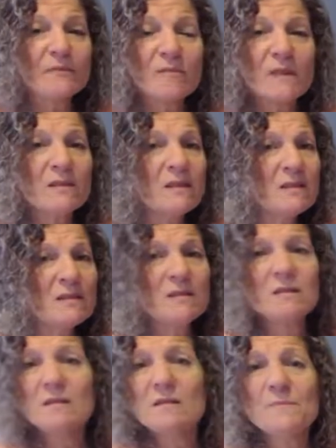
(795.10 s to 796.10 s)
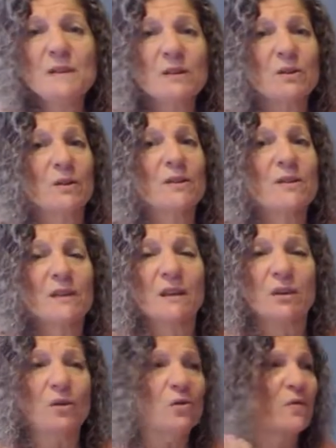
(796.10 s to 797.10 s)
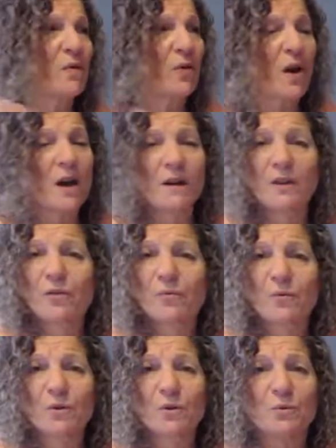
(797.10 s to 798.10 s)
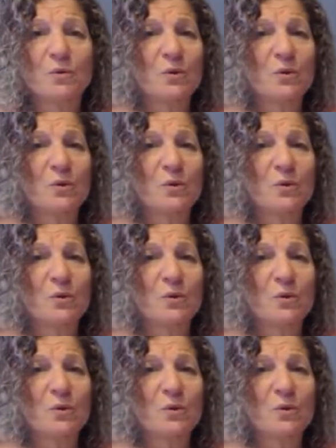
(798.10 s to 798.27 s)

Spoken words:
this is going to be a good thing. You've thought it through.